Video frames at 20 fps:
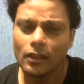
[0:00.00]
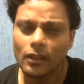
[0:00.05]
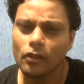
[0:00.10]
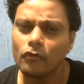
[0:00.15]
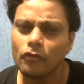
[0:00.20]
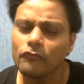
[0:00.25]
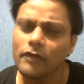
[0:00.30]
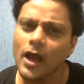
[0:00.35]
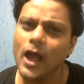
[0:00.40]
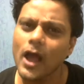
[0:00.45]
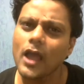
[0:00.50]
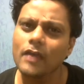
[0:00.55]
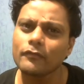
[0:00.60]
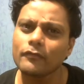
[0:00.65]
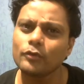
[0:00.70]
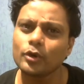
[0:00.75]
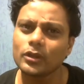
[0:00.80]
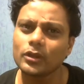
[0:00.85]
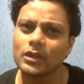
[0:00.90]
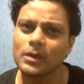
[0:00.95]
Why
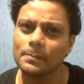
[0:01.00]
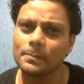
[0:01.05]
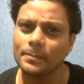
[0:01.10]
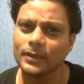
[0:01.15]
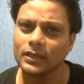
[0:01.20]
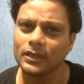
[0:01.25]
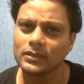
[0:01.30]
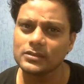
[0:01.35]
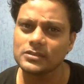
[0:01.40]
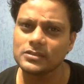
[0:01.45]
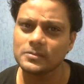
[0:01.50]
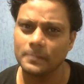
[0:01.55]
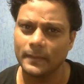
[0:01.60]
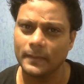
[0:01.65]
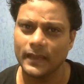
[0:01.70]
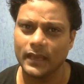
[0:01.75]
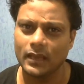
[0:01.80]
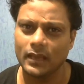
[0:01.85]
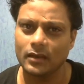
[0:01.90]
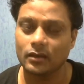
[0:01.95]
would the prince
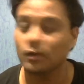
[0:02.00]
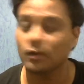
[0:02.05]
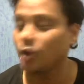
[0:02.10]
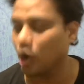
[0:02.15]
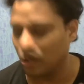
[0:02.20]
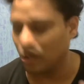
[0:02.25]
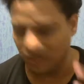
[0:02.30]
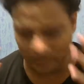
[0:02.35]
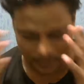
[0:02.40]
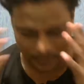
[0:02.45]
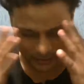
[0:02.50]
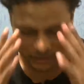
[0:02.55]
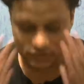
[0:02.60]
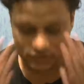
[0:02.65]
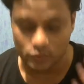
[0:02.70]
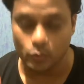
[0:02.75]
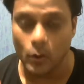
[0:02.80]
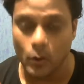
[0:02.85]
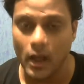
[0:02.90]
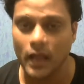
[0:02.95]
make, not the
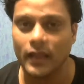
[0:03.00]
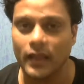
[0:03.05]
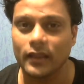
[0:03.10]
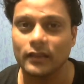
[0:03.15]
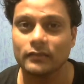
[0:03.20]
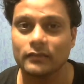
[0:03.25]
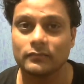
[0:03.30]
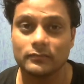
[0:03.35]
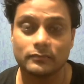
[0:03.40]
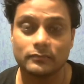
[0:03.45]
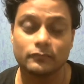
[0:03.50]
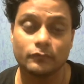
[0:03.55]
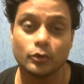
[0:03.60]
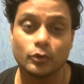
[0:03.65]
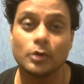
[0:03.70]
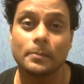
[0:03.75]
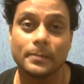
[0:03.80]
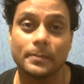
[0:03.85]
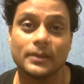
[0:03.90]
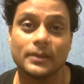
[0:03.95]
prince, why would